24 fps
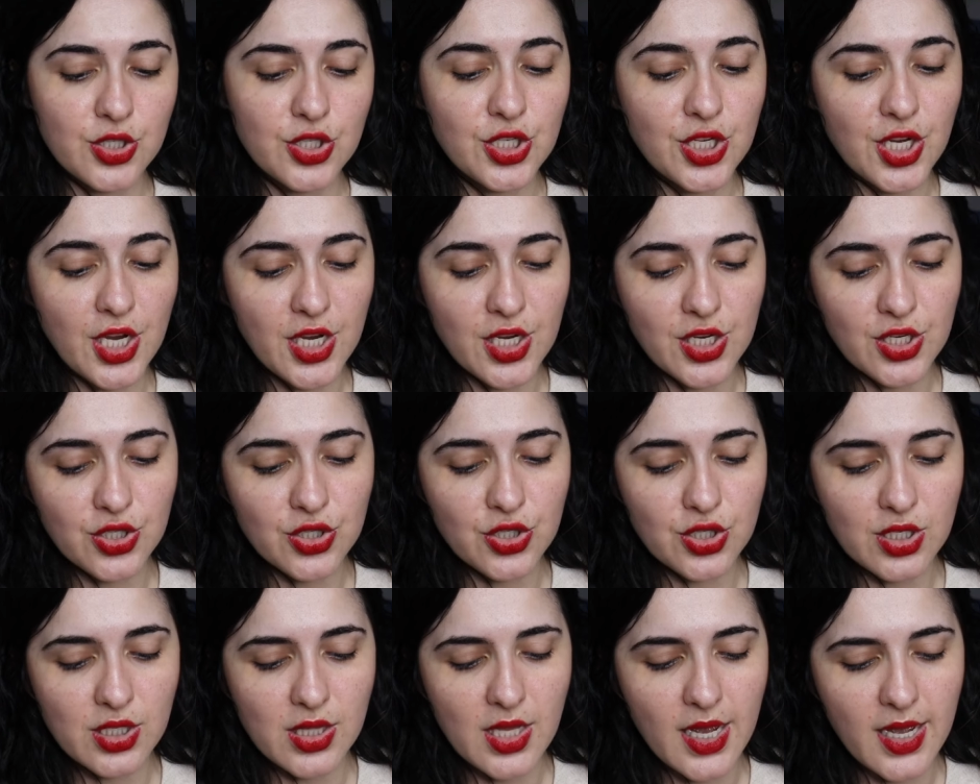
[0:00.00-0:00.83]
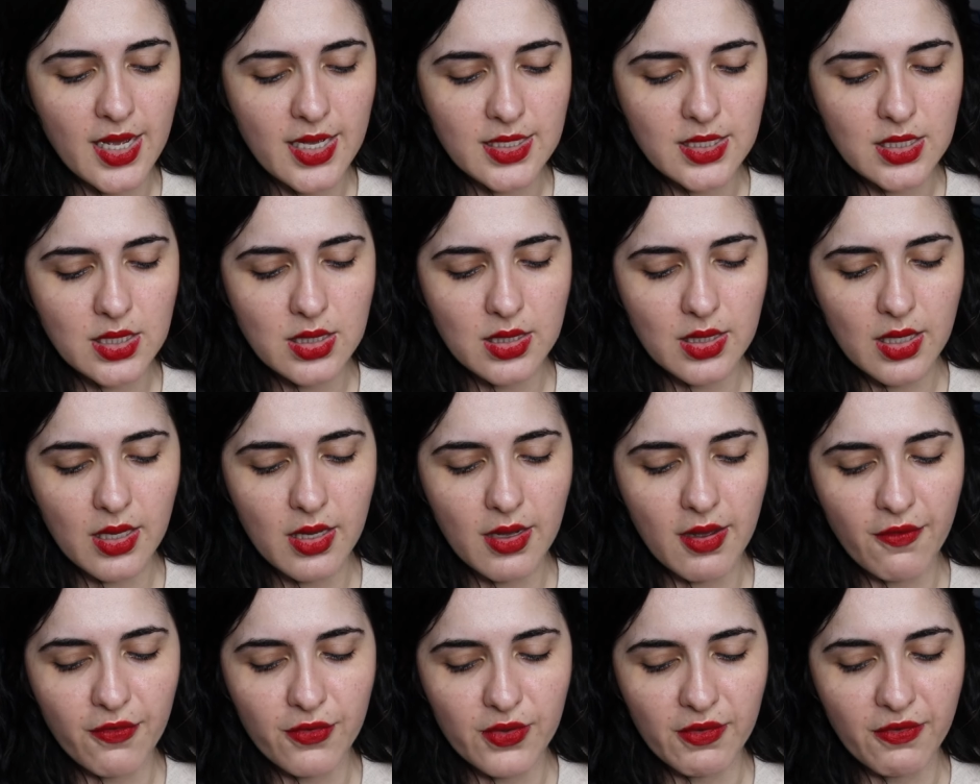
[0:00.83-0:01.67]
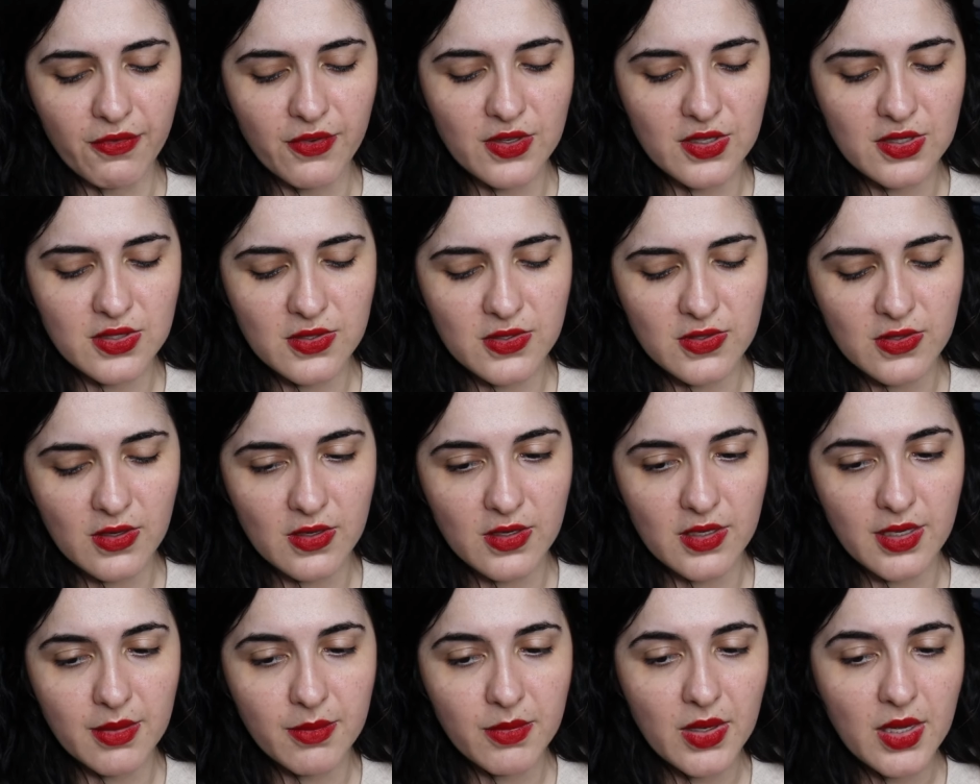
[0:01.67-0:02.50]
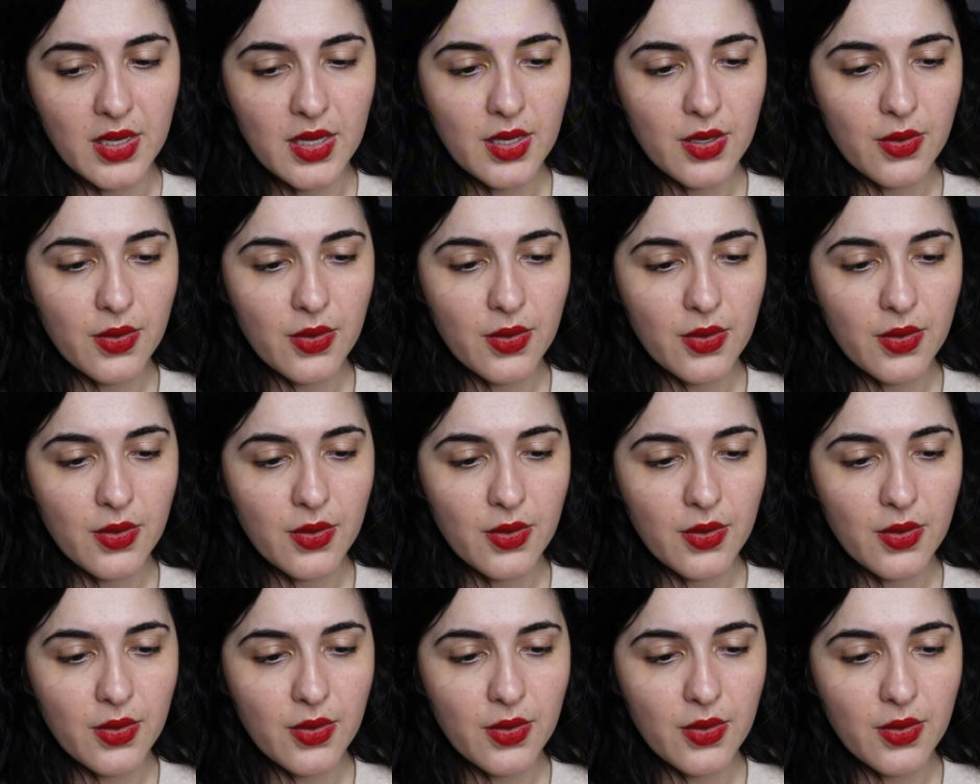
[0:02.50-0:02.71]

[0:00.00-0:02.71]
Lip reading: changed that for the first time.